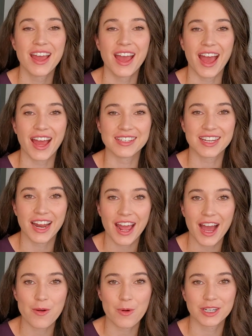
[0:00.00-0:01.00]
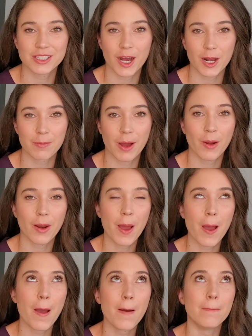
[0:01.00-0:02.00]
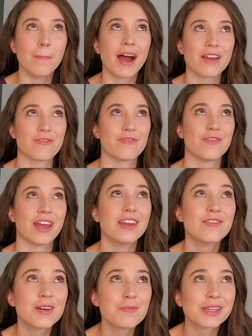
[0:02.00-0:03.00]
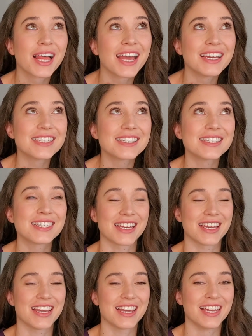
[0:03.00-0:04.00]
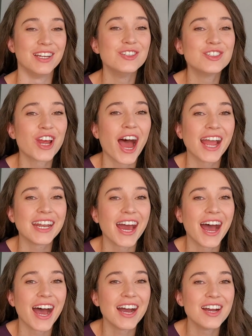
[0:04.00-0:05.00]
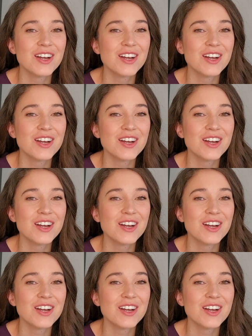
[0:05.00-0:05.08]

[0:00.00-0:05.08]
And today I want to talk about my favorite place in China,